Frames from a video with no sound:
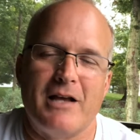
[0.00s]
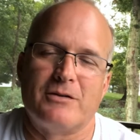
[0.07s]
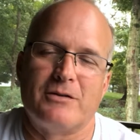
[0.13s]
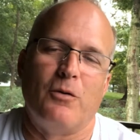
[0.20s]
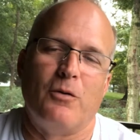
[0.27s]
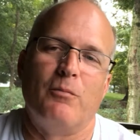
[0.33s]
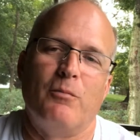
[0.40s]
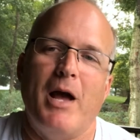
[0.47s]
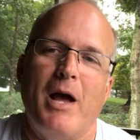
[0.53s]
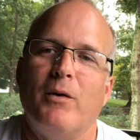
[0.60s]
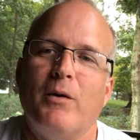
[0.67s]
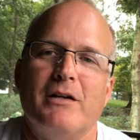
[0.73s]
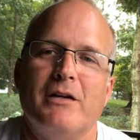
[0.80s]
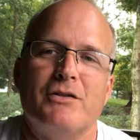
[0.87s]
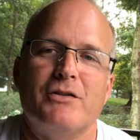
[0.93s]
So met
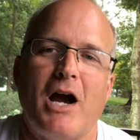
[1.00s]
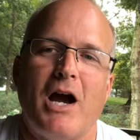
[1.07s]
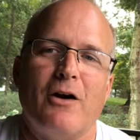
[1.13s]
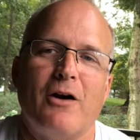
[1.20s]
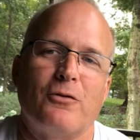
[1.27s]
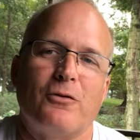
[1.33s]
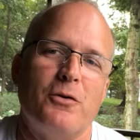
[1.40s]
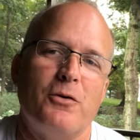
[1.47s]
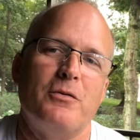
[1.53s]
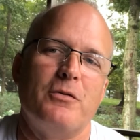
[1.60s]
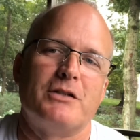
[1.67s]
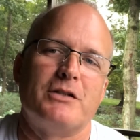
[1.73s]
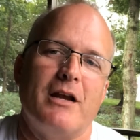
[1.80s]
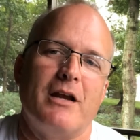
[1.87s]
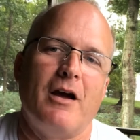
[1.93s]
with the entire crew and
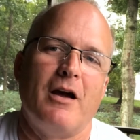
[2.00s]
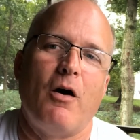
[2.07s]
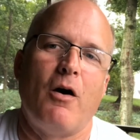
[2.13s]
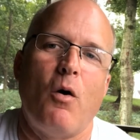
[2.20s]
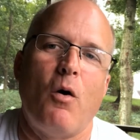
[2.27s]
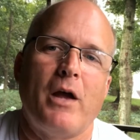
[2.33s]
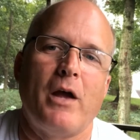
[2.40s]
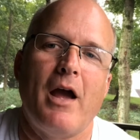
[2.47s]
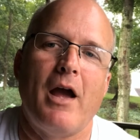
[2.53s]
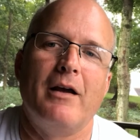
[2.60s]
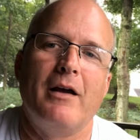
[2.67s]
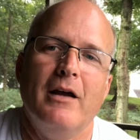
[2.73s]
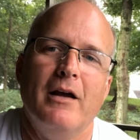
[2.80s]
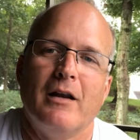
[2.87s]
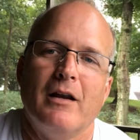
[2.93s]
said, okay,